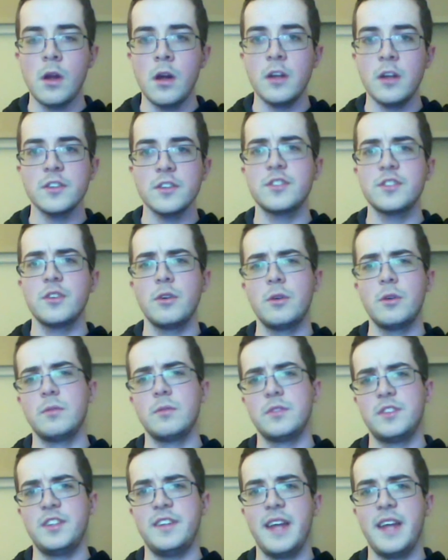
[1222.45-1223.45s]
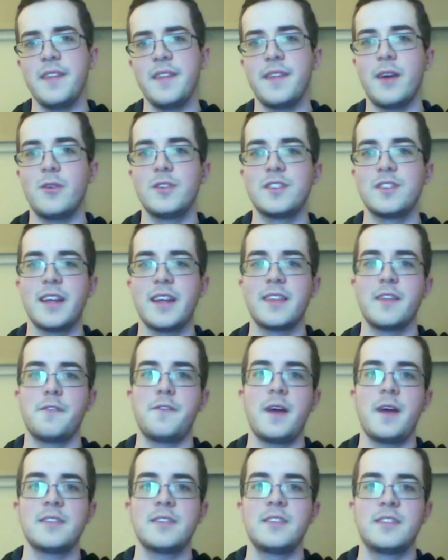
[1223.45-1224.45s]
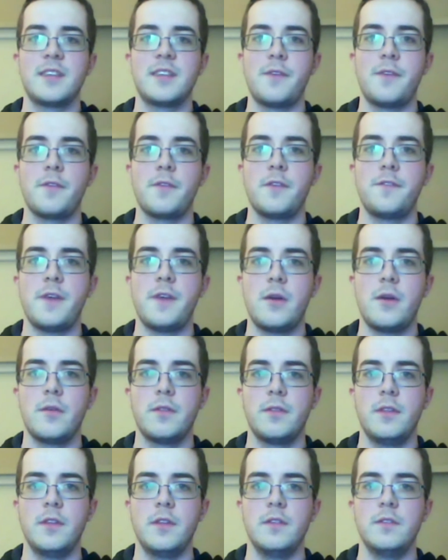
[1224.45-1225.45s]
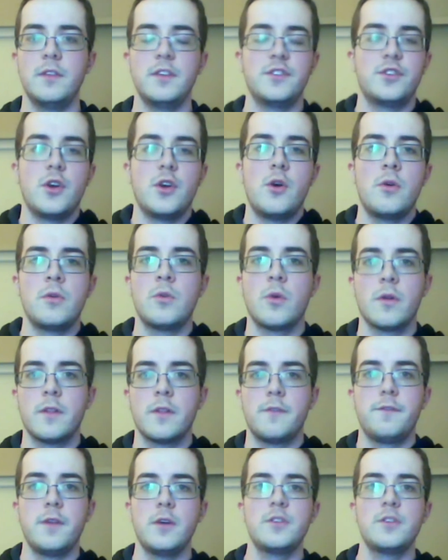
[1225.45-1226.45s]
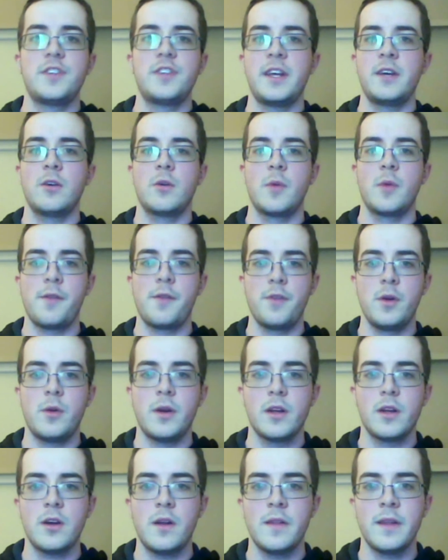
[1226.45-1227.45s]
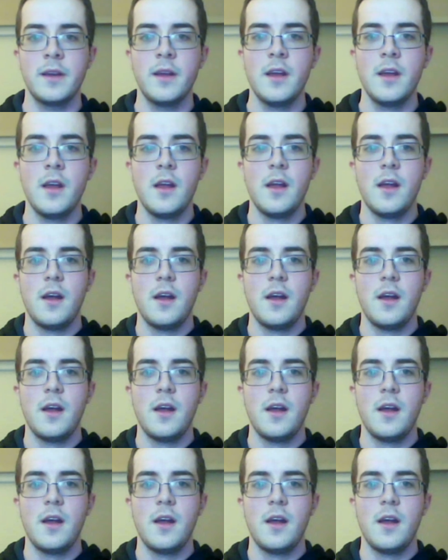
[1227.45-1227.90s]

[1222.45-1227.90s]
Also, to date, that was like the fastest I've ever found the zone or the flow state or whatever you want to call it.